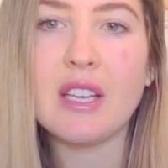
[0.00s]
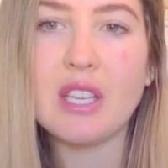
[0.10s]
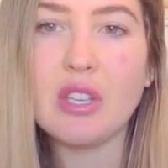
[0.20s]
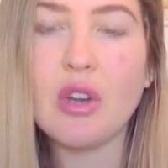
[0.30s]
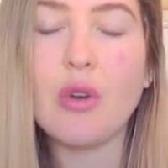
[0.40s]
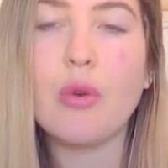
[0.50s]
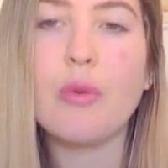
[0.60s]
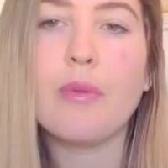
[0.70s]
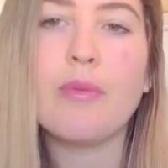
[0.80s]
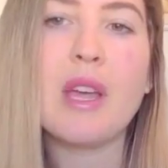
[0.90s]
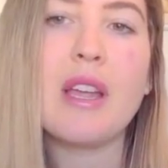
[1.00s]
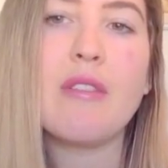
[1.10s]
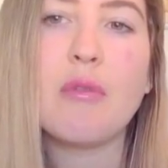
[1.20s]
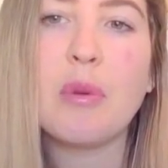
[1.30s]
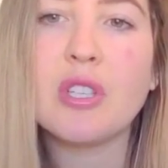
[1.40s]
you know, that
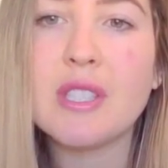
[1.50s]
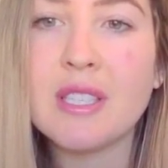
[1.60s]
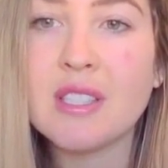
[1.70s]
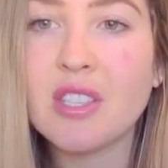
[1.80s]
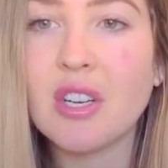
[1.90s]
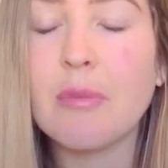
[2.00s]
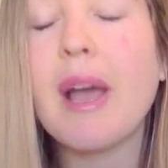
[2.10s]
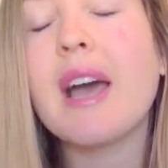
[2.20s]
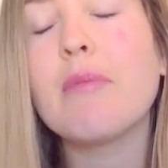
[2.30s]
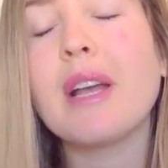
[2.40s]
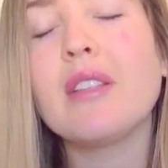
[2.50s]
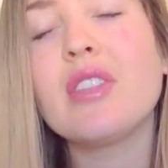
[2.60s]
if a person is good or bad by